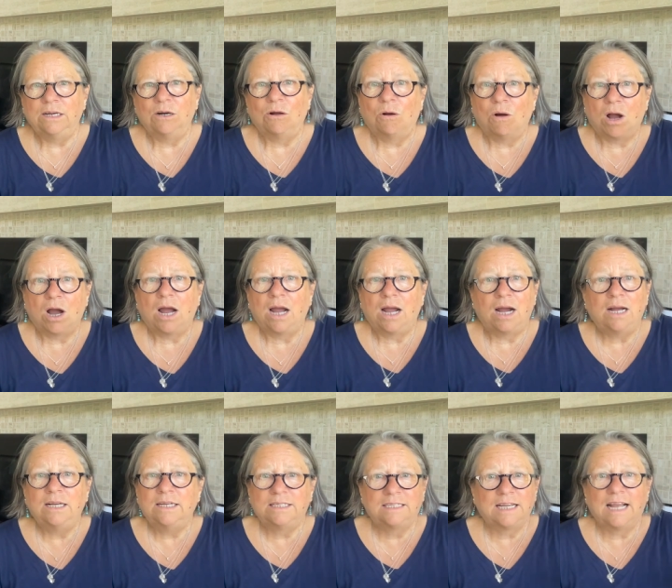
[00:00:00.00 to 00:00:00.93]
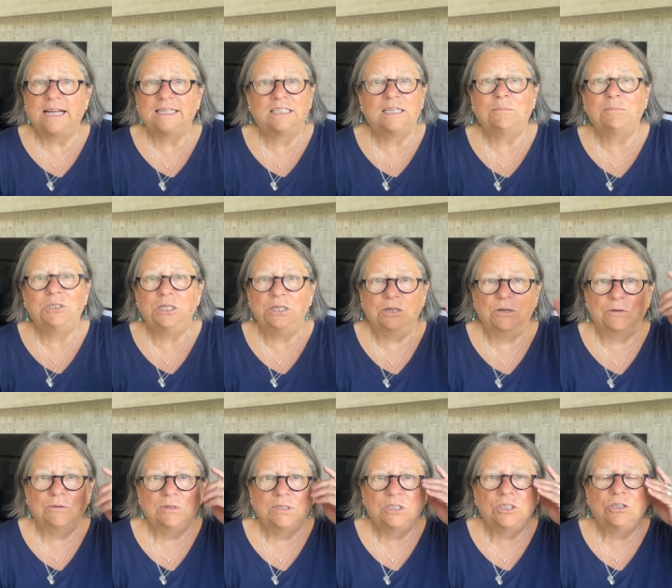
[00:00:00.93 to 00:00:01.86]
know, I, it's that's up to
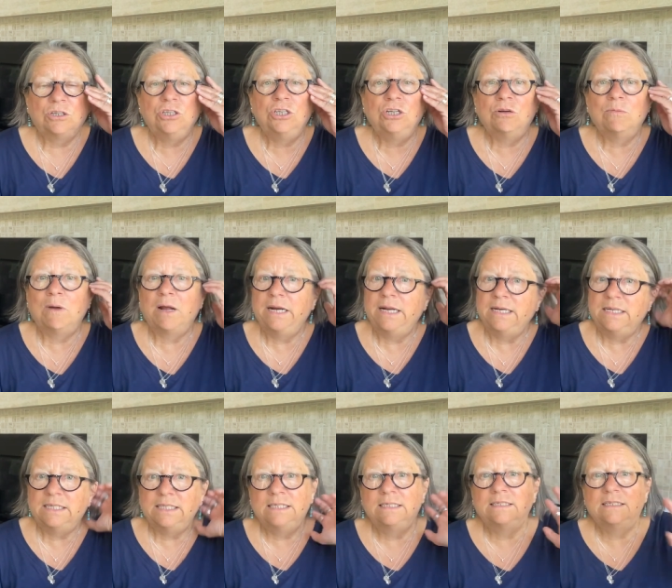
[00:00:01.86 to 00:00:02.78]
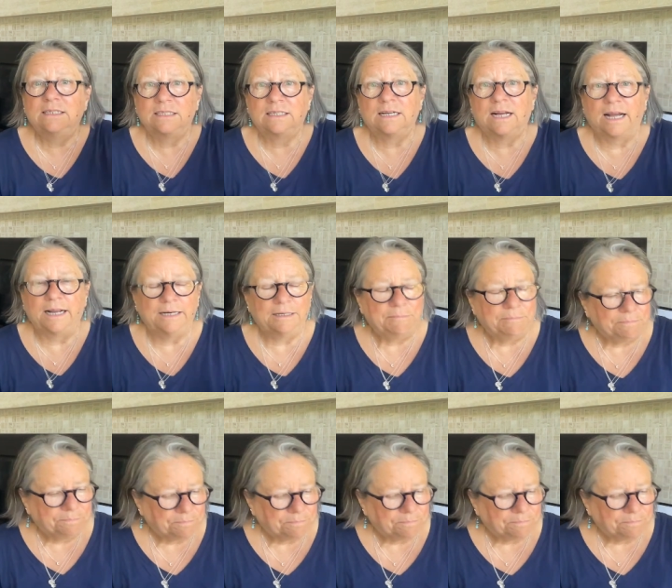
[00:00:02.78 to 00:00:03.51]
you. It's your, your money to decide.